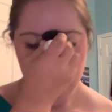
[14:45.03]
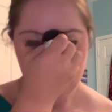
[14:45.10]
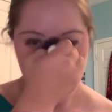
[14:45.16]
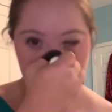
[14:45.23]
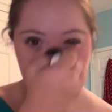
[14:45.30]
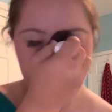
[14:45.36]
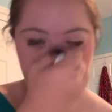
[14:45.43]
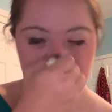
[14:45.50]

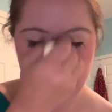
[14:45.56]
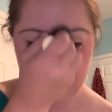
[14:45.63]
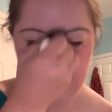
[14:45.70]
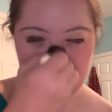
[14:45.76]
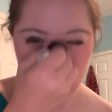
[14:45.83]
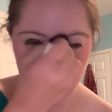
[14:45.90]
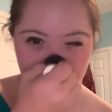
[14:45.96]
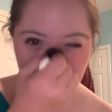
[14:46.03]
And
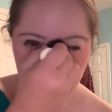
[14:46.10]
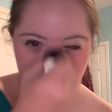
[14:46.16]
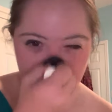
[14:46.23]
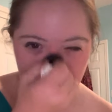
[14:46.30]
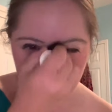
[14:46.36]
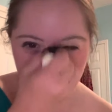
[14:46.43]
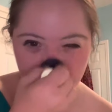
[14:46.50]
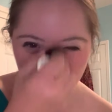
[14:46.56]
I will say
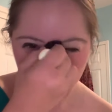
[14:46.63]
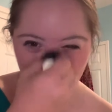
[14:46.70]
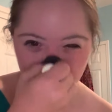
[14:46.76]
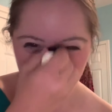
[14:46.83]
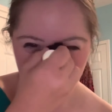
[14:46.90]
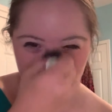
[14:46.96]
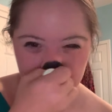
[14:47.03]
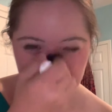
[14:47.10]
though
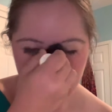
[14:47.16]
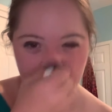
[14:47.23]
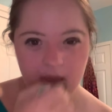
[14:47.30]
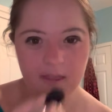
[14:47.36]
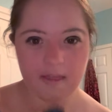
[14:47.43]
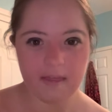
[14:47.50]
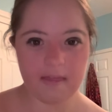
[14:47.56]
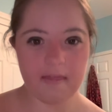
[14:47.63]

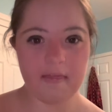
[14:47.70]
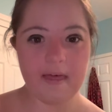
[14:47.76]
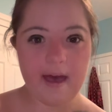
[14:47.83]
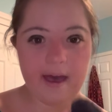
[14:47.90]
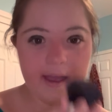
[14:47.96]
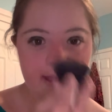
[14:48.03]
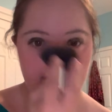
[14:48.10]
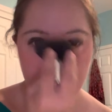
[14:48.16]

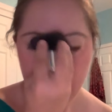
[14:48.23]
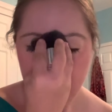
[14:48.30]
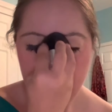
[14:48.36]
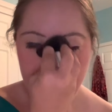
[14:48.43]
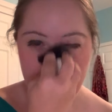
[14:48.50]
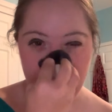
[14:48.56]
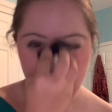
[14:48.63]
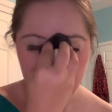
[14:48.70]
that
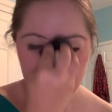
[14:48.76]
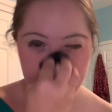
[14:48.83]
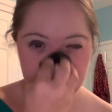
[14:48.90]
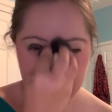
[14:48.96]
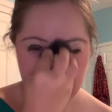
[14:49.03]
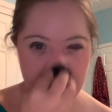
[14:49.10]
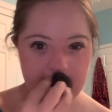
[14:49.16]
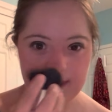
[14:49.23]
I don't
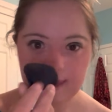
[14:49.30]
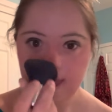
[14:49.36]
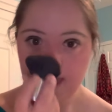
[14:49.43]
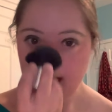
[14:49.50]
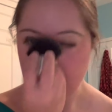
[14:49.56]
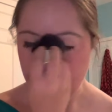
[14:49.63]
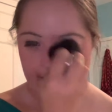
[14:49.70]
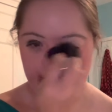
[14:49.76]
need any
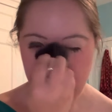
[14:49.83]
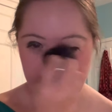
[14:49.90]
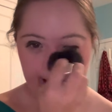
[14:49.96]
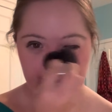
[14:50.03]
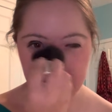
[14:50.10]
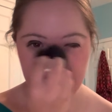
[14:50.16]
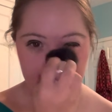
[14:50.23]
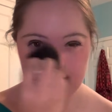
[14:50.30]

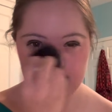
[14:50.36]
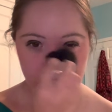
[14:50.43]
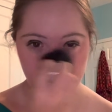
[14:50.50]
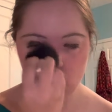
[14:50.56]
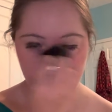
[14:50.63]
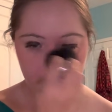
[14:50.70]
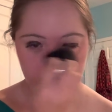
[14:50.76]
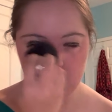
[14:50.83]
highlight
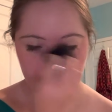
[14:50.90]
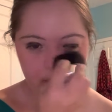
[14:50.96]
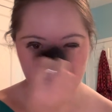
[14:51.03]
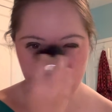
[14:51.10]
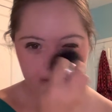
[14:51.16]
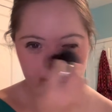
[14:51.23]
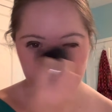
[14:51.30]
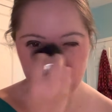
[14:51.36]
or
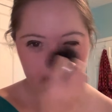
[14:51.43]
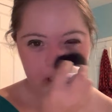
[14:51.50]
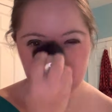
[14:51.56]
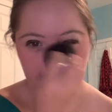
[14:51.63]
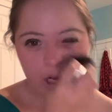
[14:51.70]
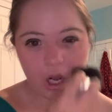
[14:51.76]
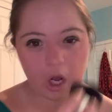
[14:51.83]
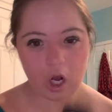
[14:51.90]

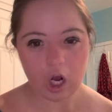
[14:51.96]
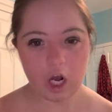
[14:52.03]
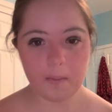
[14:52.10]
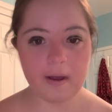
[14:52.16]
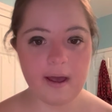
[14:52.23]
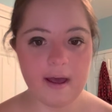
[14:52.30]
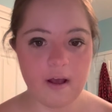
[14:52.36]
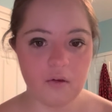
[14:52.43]
bronzer on
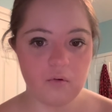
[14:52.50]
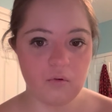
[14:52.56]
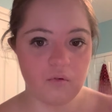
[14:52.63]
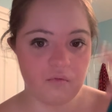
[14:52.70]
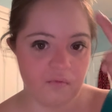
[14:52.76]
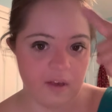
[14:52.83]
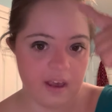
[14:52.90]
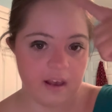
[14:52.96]
my actual
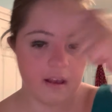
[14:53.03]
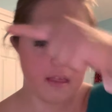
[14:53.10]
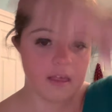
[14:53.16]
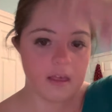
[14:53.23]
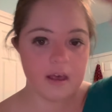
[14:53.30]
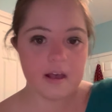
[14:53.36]
face,